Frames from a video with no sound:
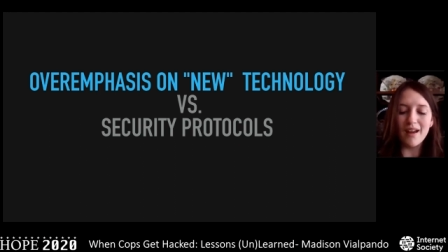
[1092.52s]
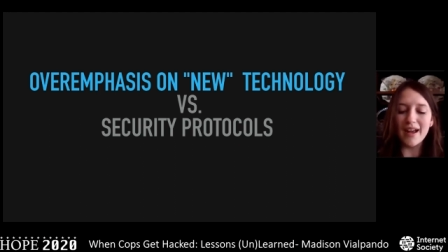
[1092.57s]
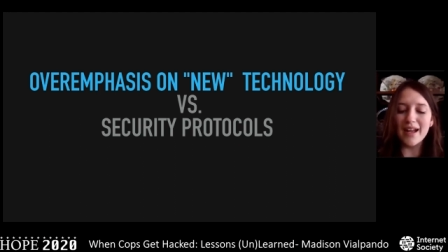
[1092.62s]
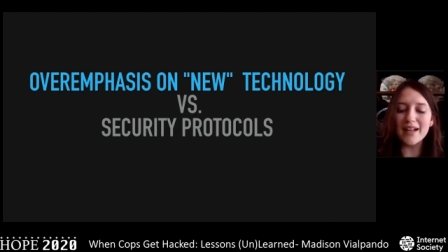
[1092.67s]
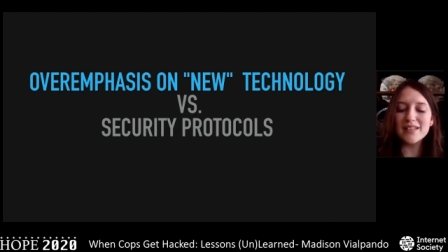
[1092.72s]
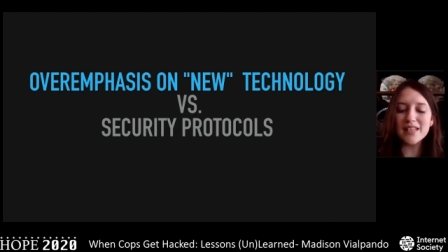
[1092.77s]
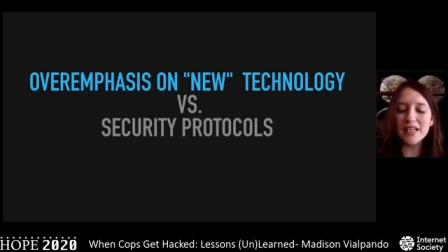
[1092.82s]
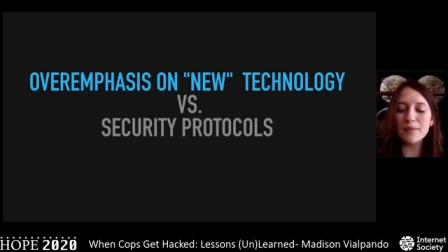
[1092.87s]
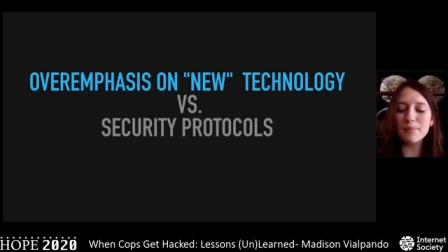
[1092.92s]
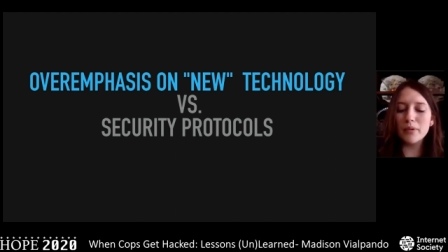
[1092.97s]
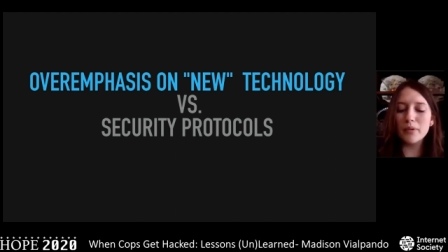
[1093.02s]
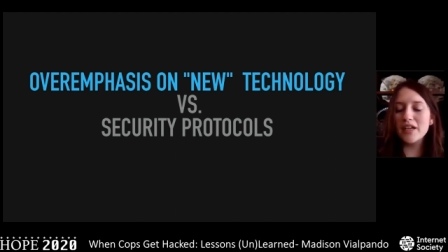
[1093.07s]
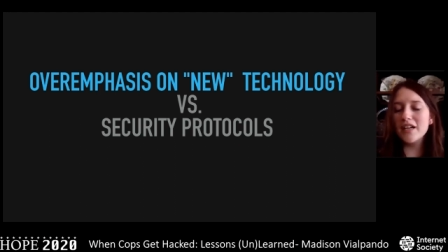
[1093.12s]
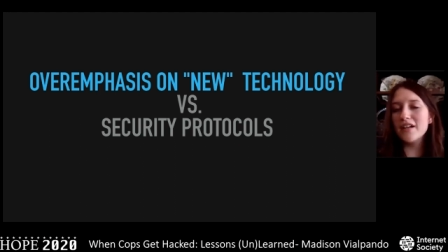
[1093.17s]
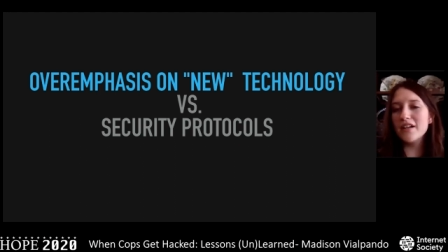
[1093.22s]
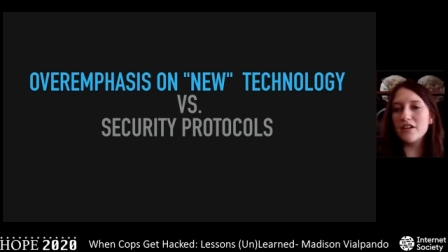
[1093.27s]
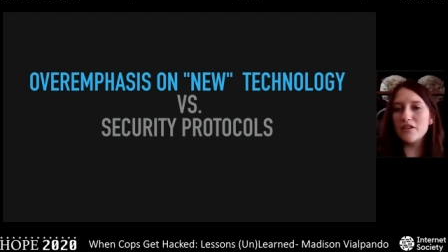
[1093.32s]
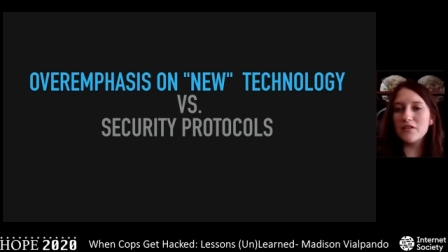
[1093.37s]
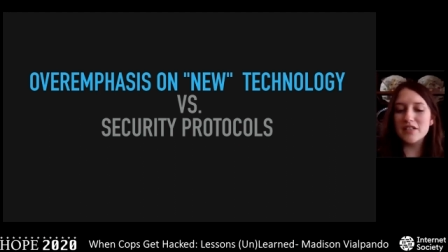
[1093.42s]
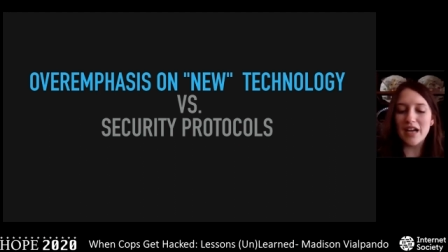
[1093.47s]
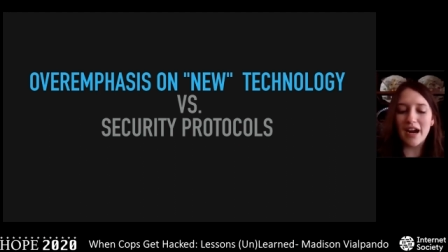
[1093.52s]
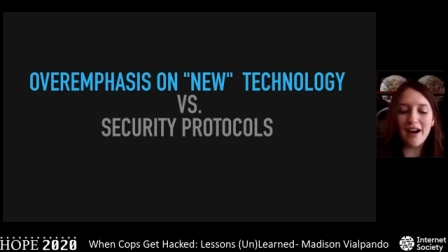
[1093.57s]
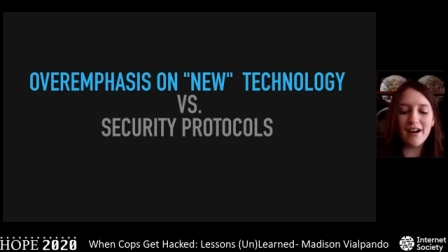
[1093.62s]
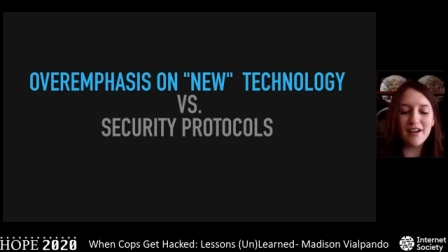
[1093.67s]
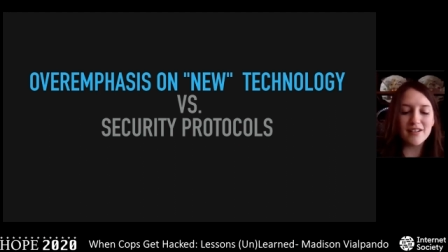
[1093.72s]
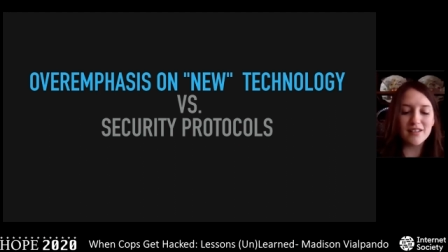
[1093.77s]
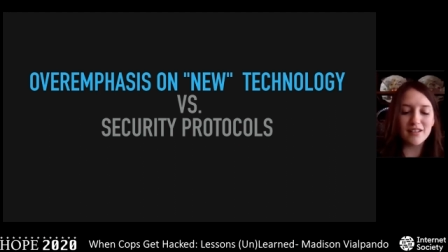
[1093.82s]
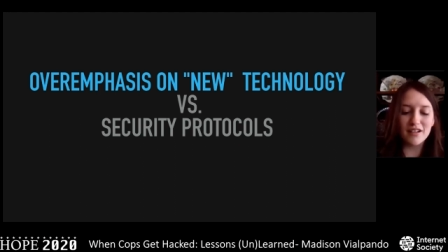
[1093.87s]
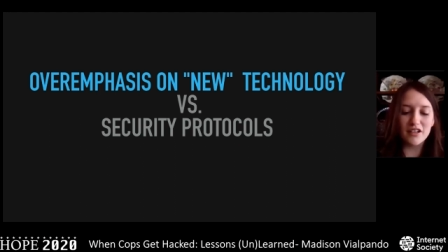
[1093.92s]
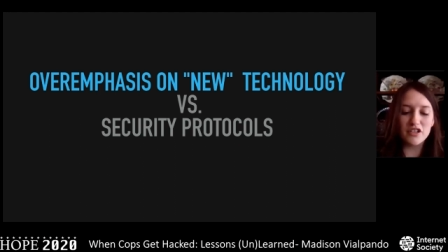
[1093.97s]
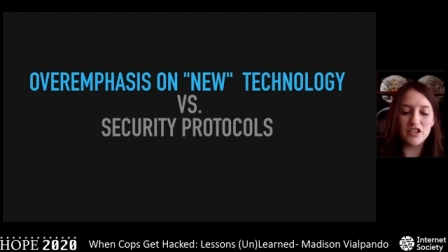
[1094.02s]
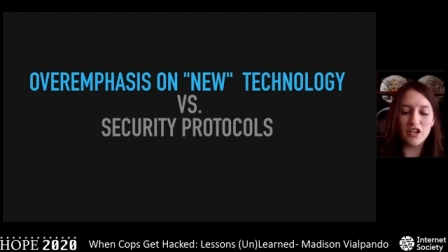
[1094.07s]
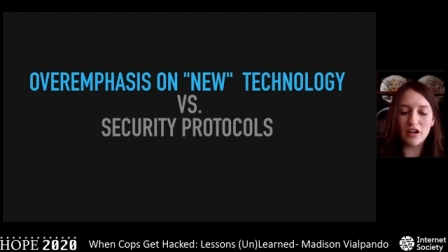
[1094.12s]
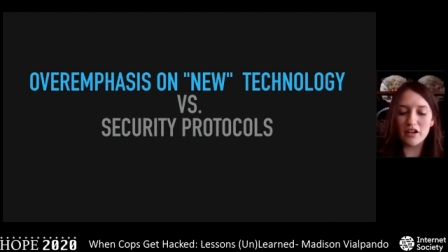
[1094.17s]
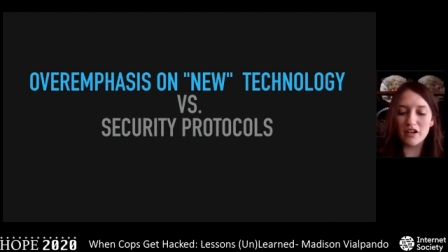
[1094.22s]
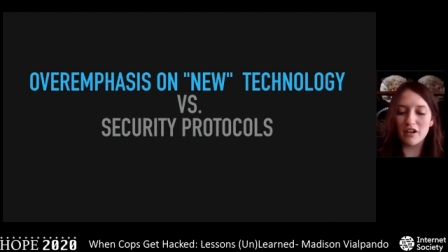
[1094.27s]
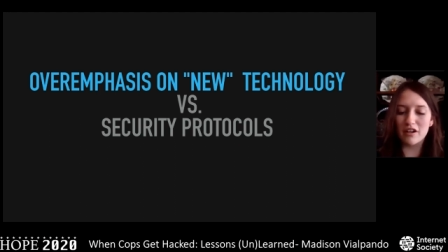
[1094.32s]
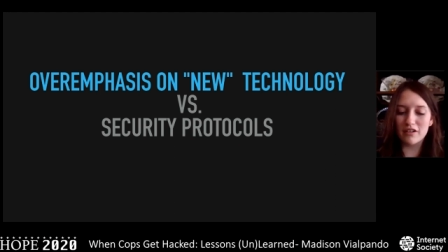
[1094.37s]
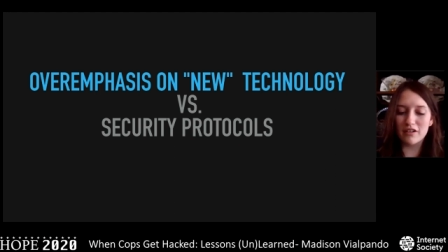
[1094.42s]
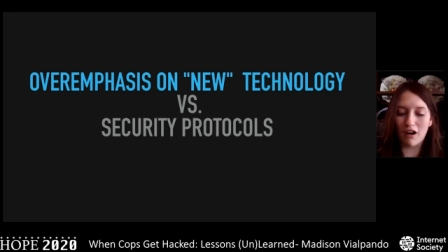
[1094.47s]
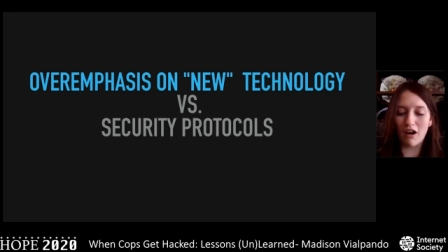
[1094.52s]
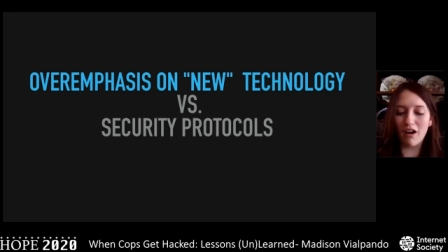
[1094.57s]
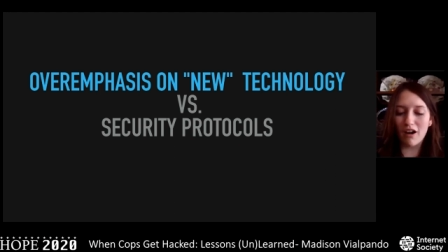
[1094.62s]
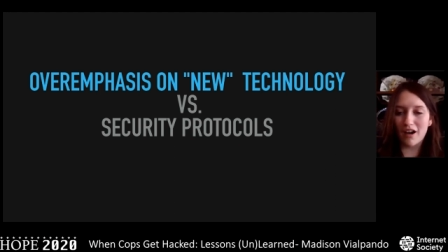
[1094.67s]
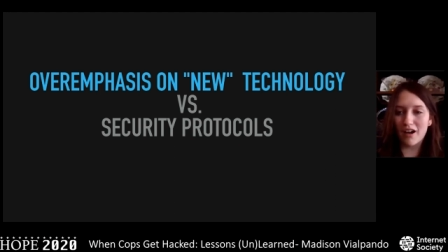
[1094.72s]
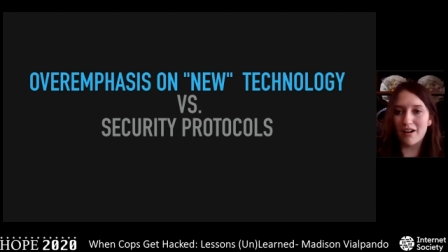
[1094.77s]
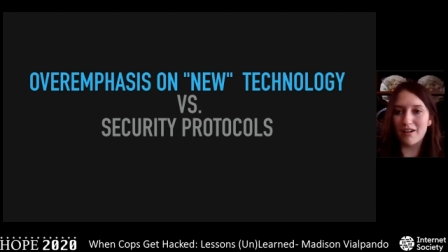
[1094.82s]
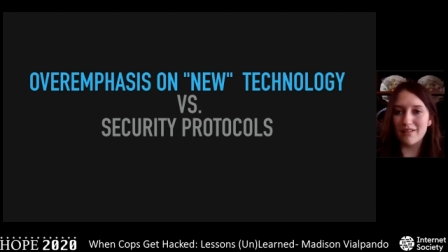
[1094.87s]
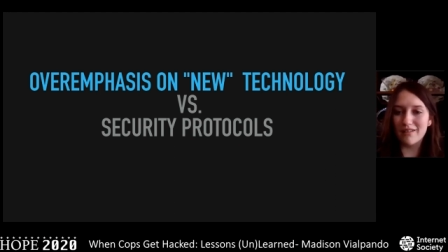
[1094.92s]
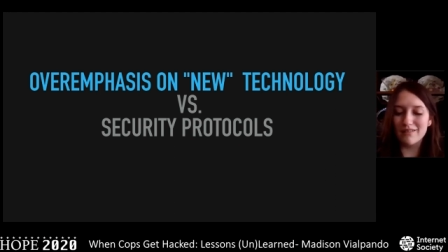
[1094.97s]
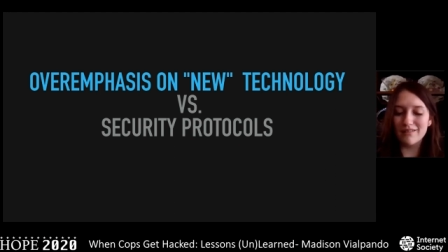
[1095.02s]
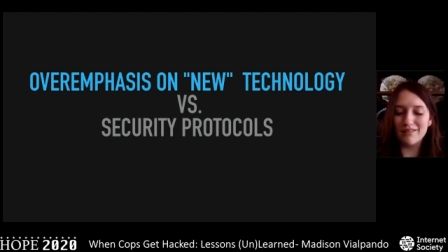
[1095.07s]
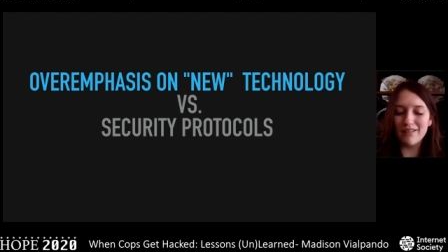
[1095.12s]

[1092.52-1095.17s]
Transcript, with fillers: It's like putting new tires on a junkyard car.